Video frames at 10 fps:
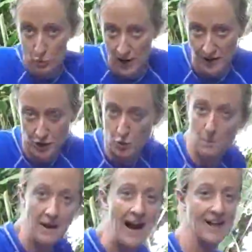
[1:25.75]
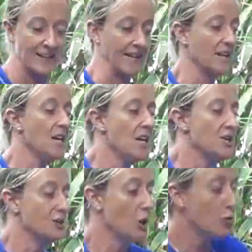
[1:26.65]
when you are paddling.
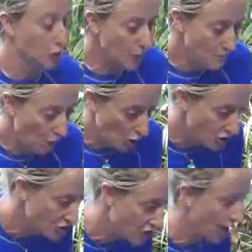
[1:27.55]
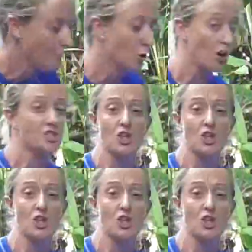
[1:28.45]
So good posture, or I'll